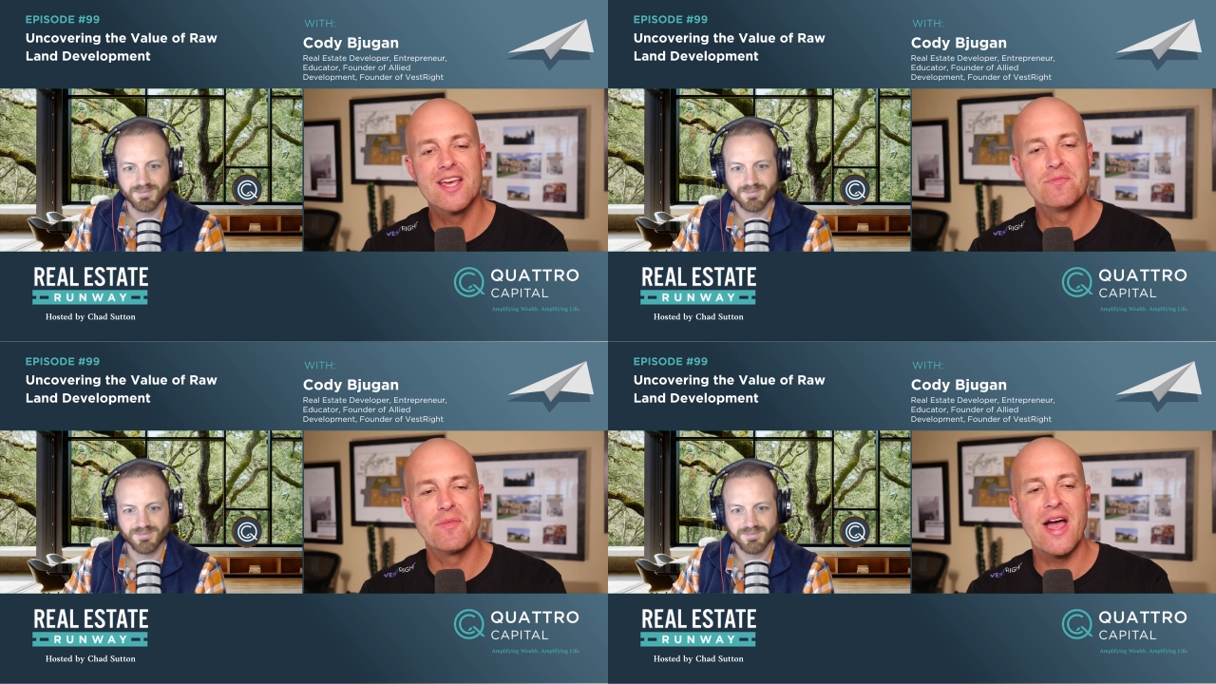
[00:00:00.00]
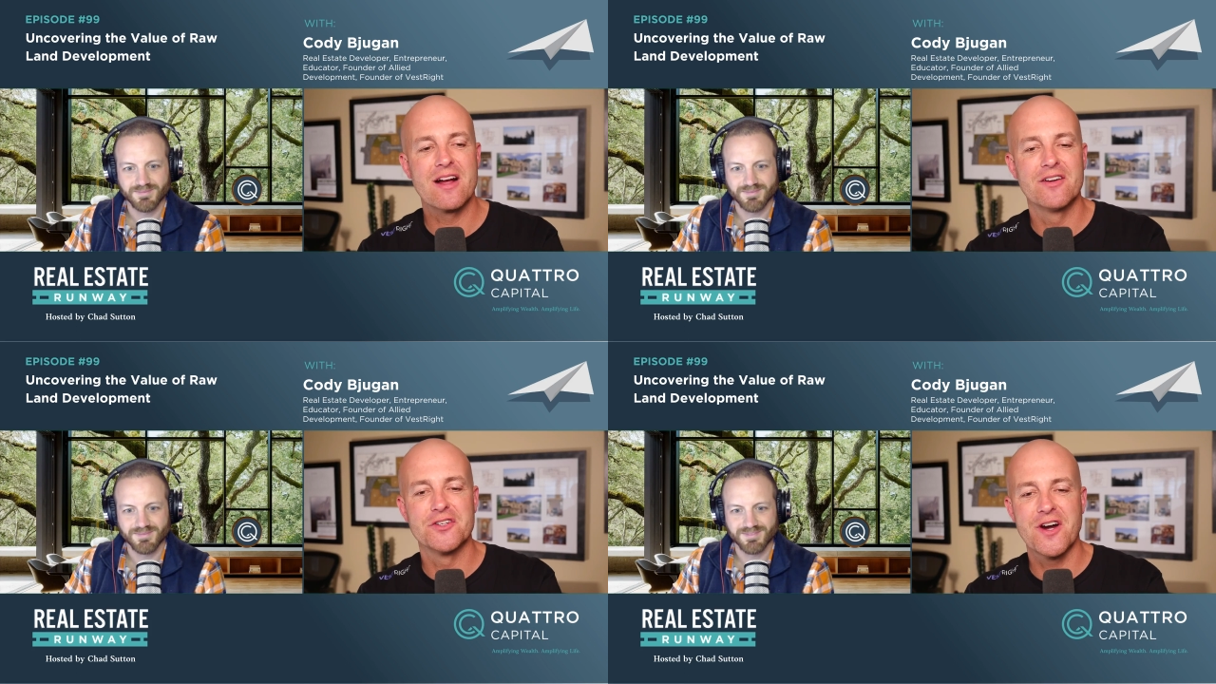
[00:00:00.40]
Speaker 1: kind of
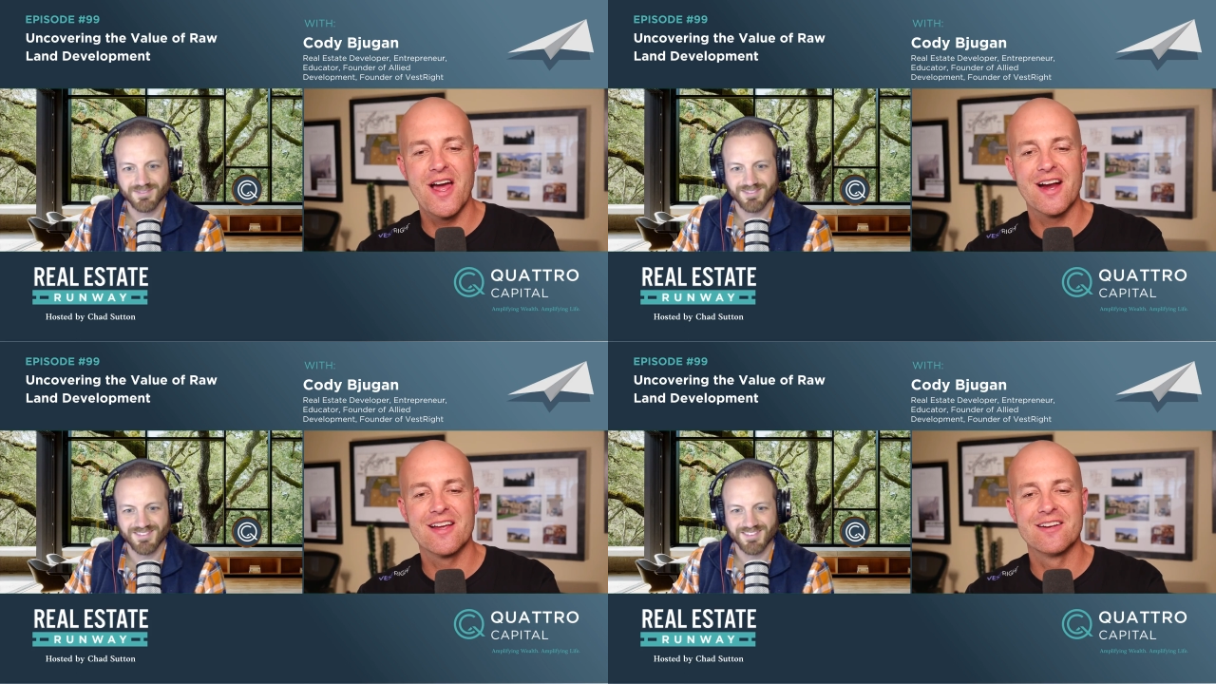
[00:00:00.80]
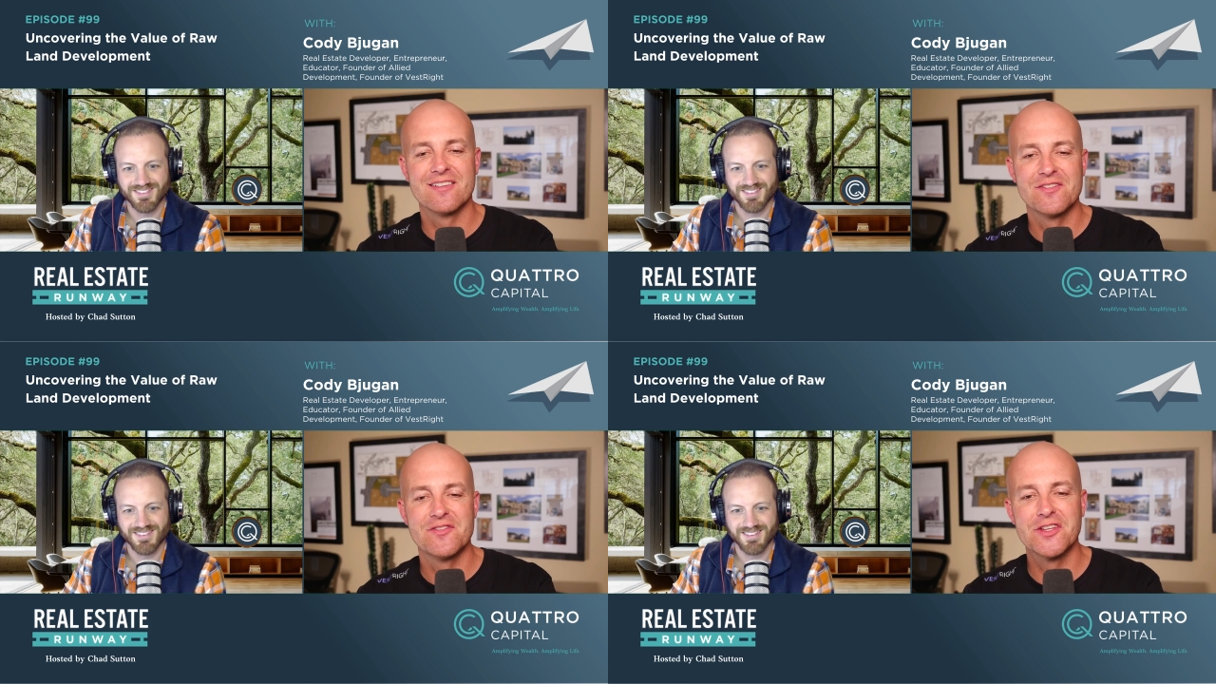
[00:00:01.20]
getting back on
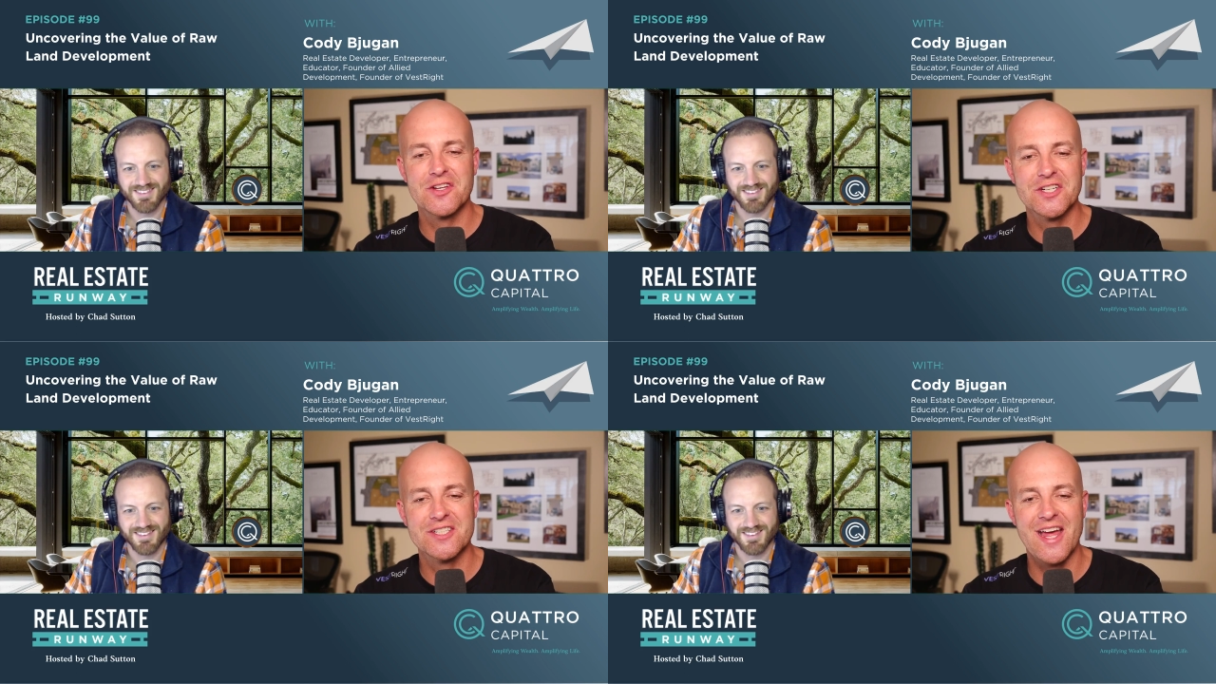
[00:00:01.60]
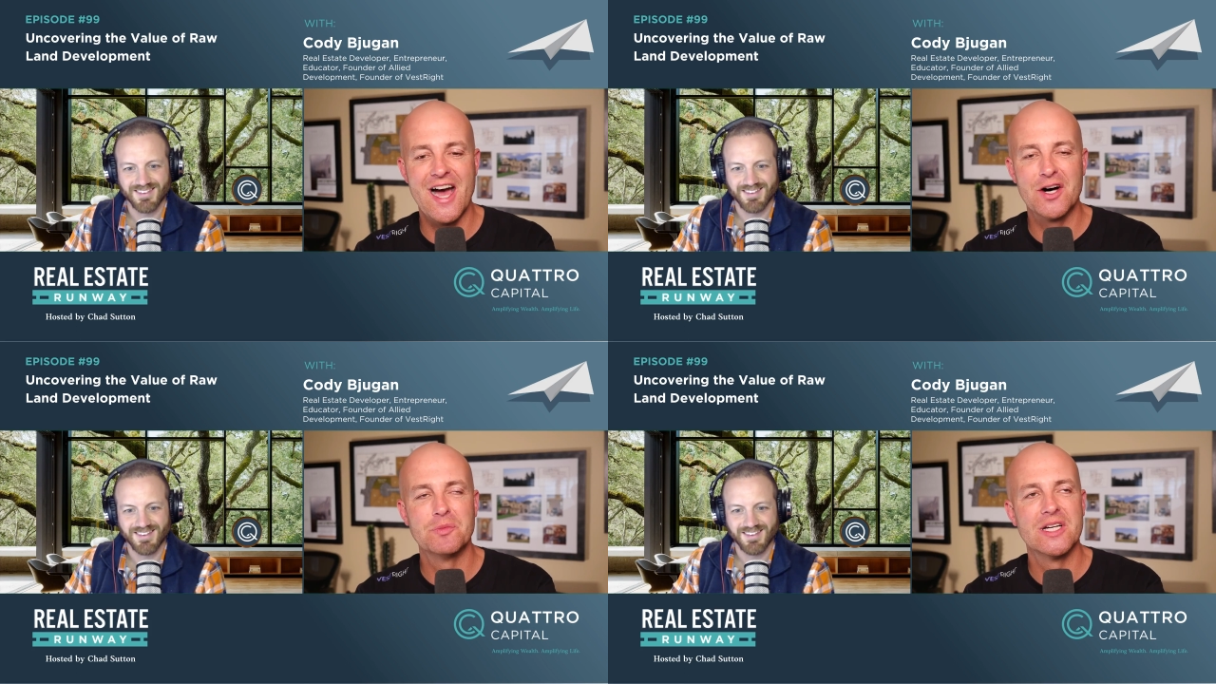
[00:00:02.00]
track and feeling
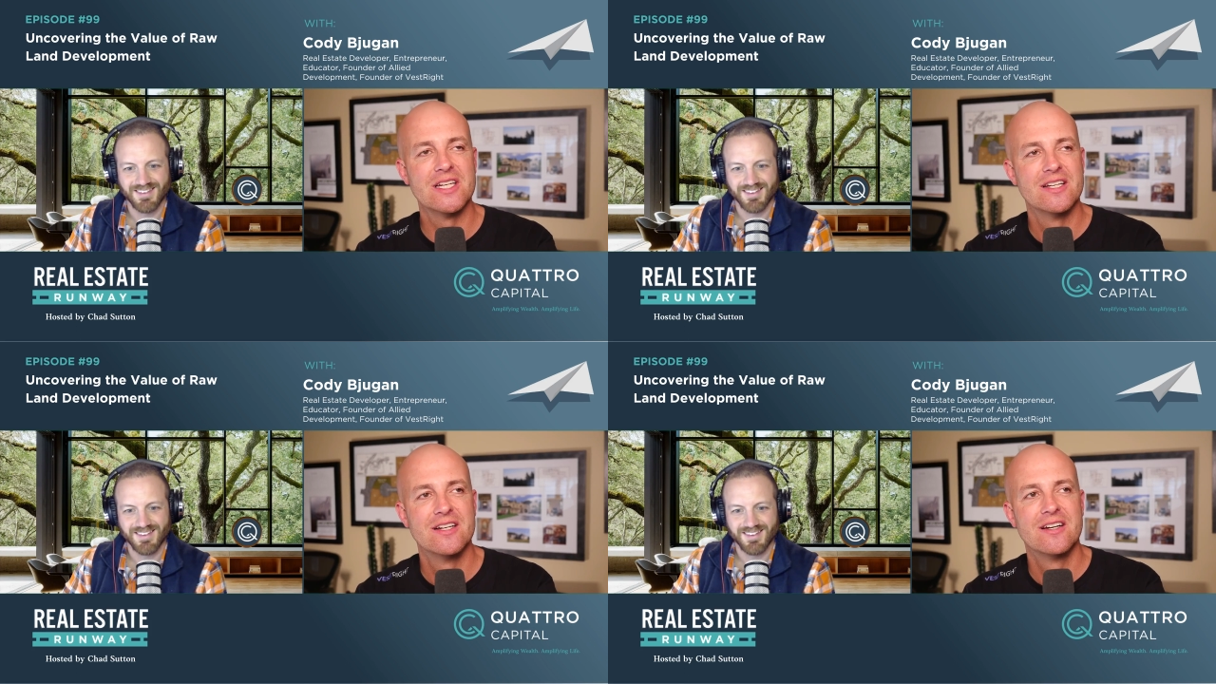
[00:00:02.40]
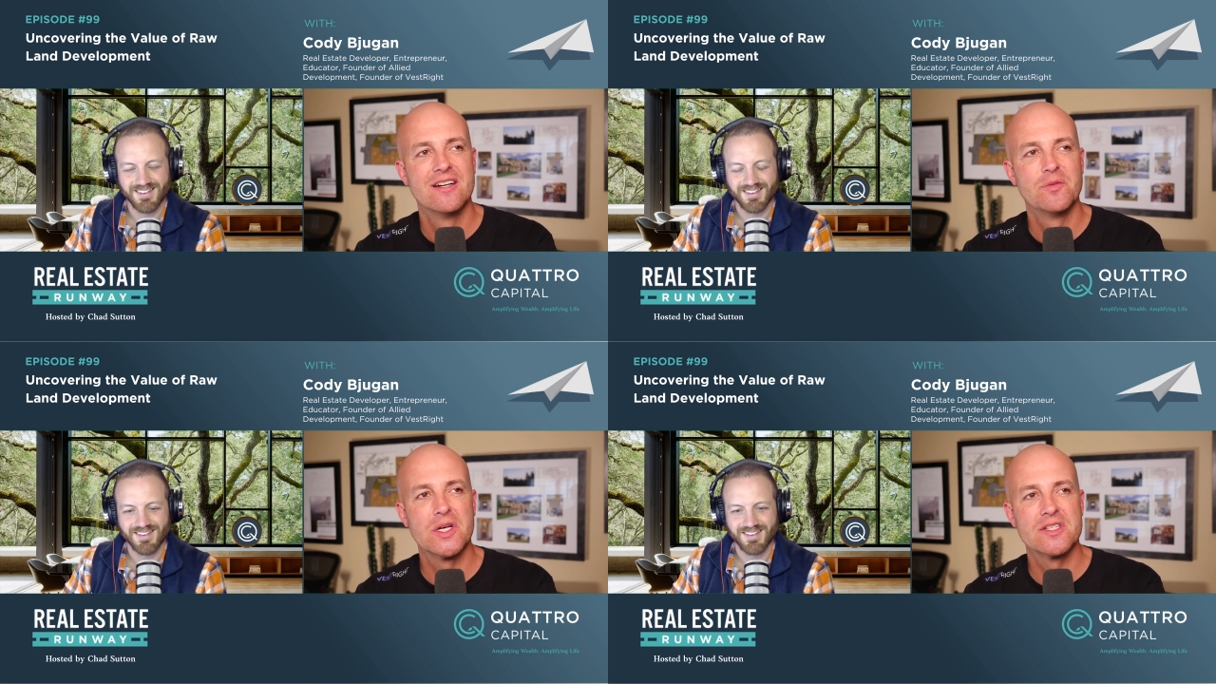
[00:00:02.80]
good now. But
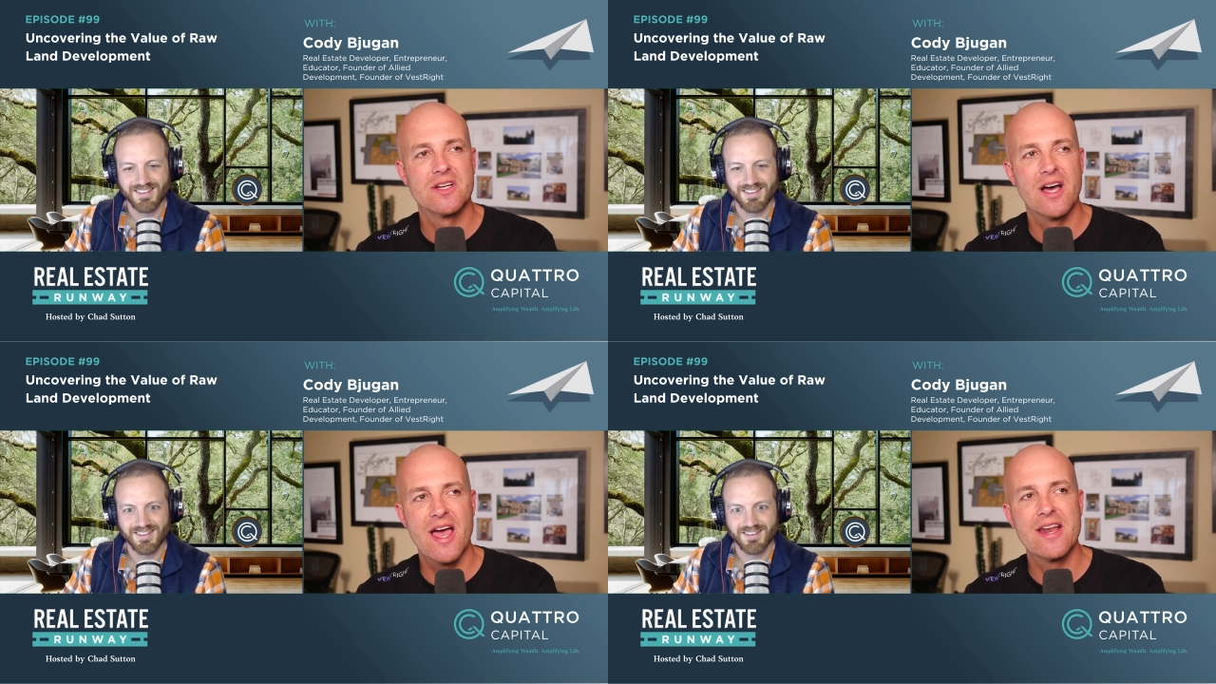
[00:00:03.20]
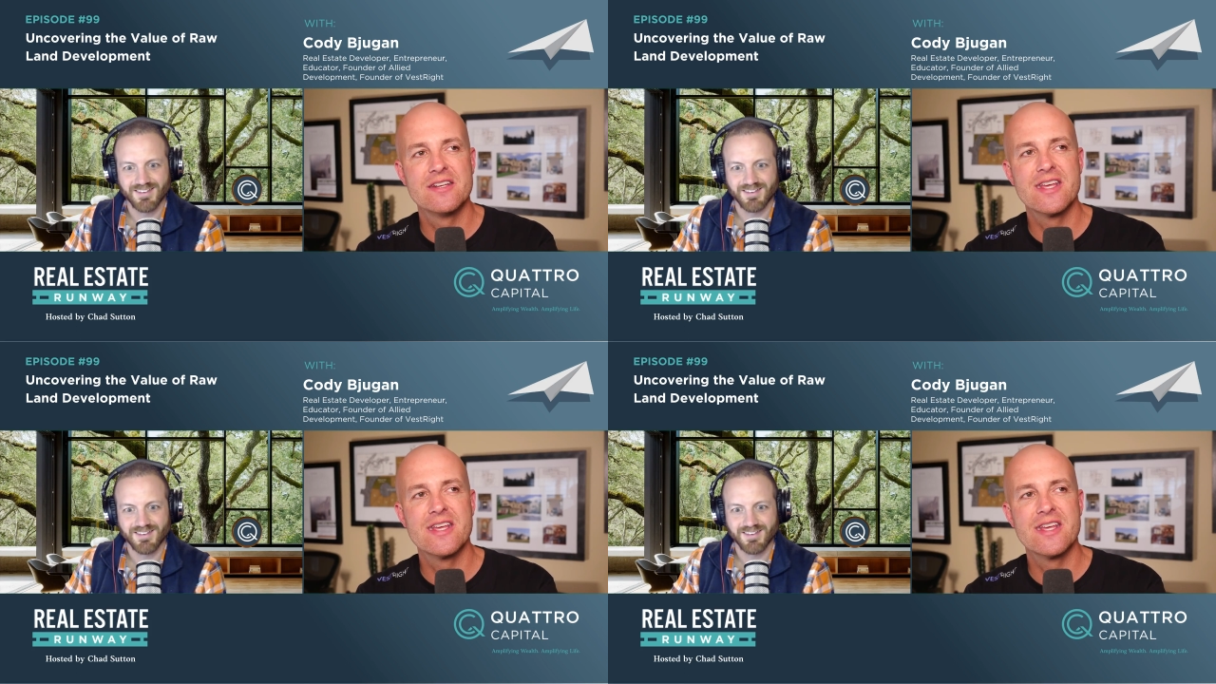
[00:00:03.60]
but uh,